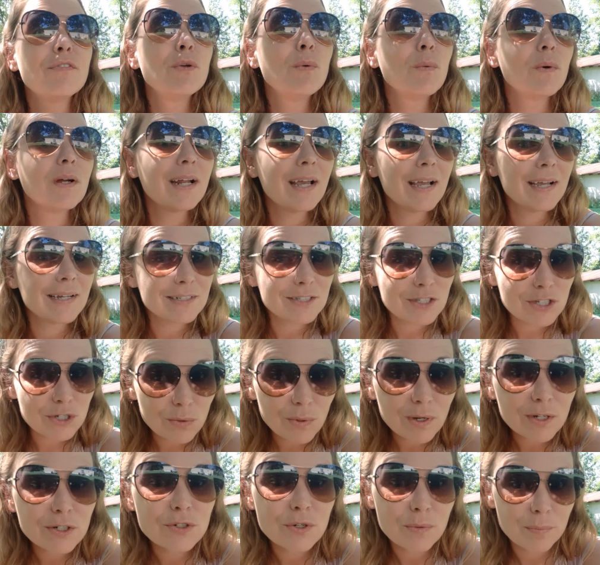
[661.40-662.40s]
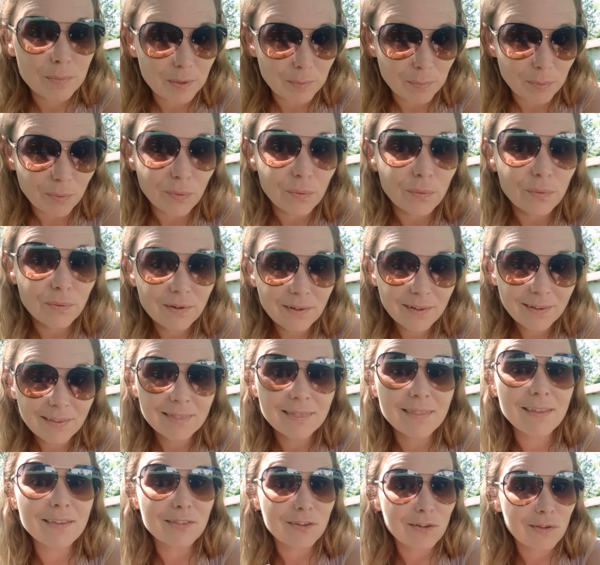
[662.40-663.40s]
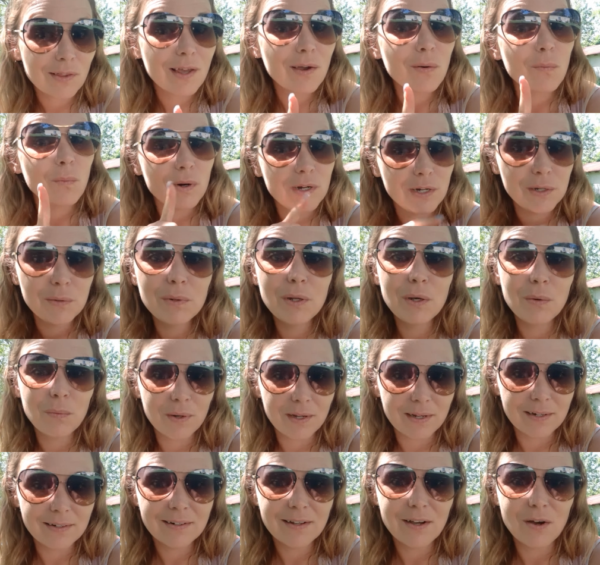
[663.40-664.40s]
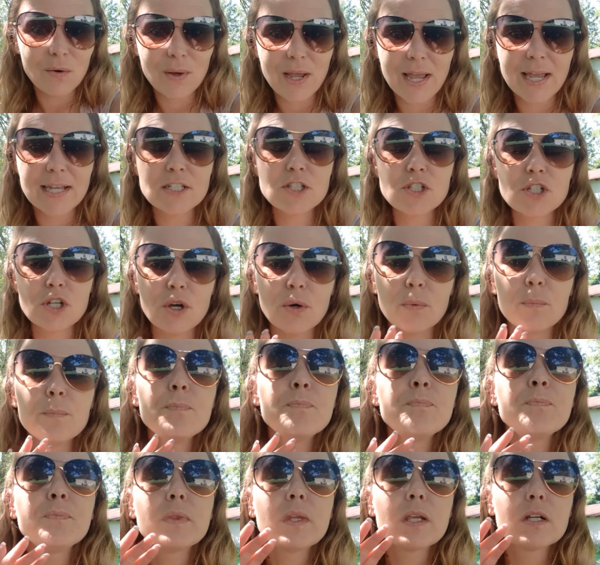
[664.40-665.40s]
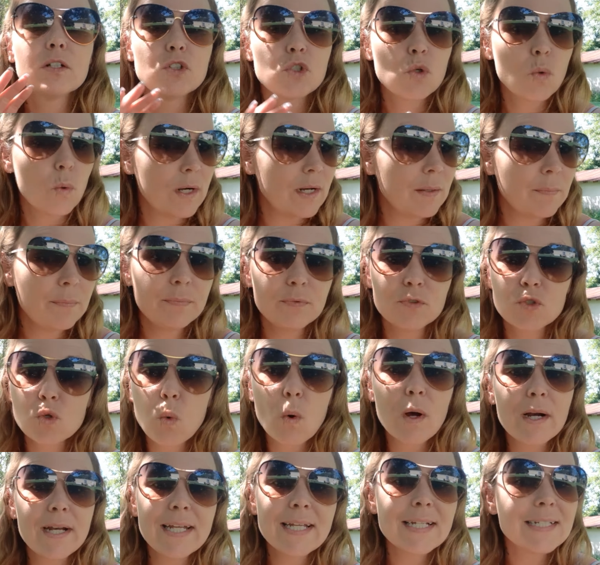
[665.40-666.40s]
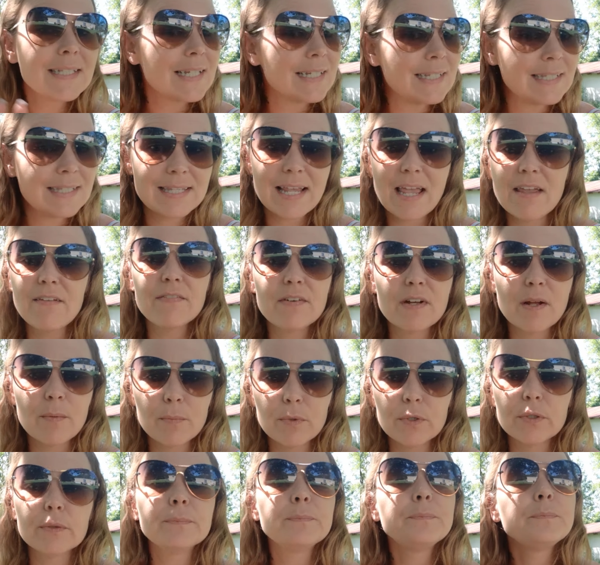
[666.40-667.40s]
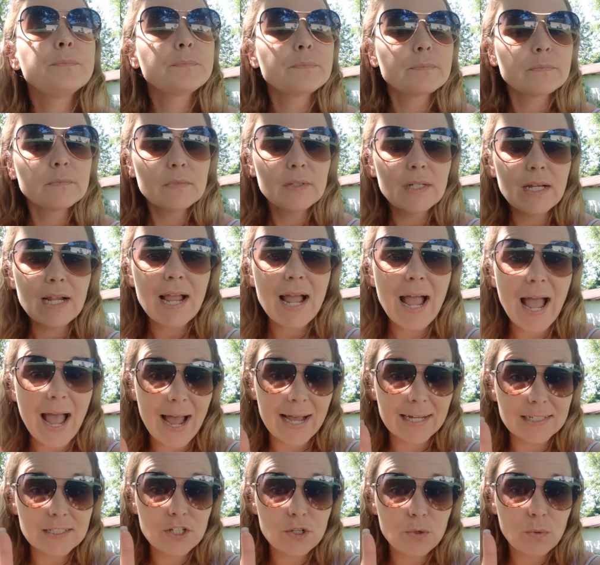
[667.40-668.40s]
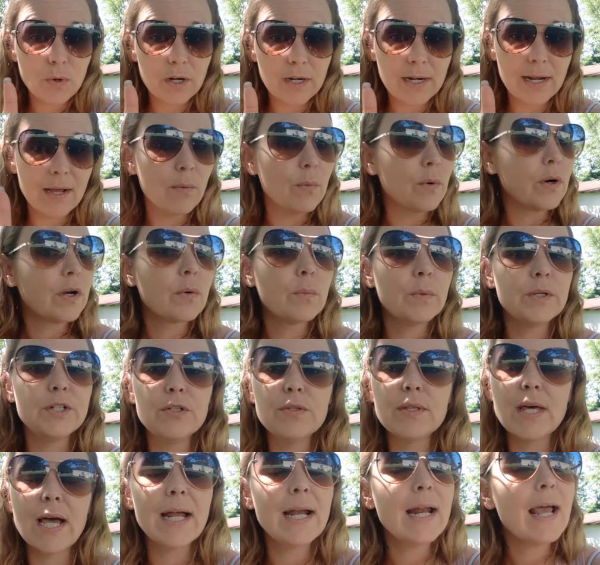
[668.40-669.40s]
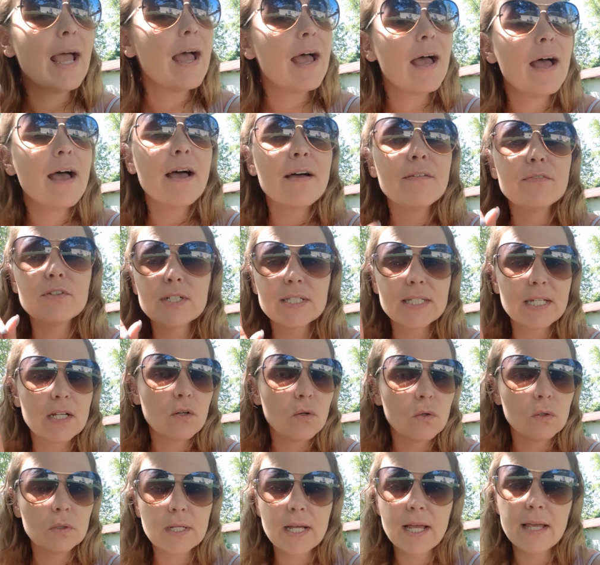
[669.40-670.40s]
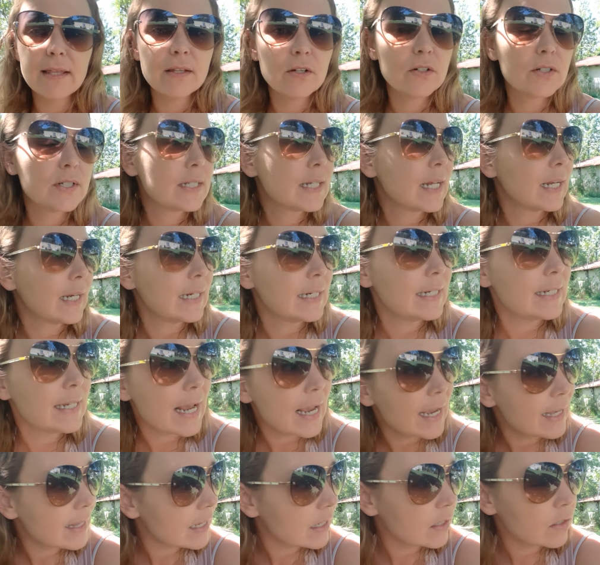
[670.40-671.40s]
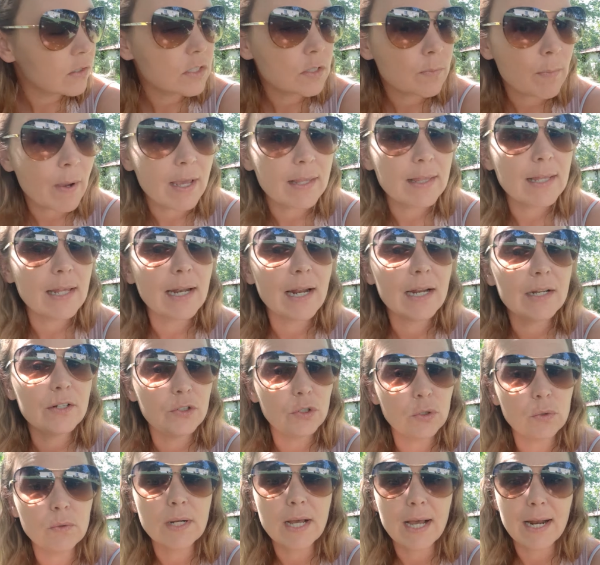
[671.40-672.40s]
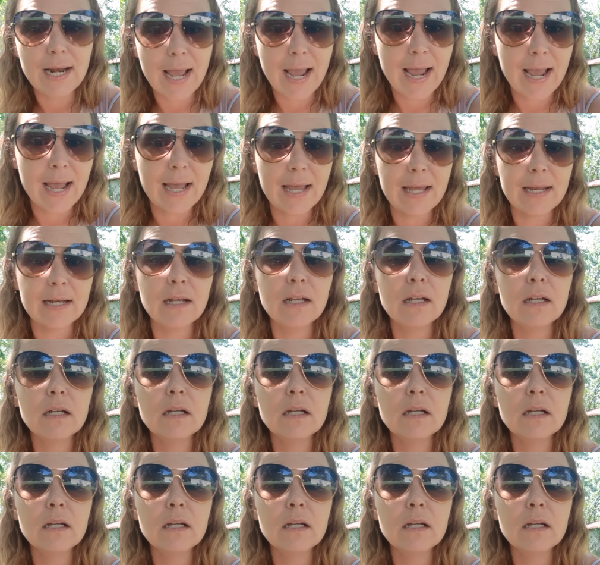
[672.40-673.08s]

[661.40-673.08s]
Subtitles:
you want to add 200 people. Then they're like, what are you doing? Okay, so 20 is a safe number. Add to our network. We do that every single day. There is not a day that goes by that I do not add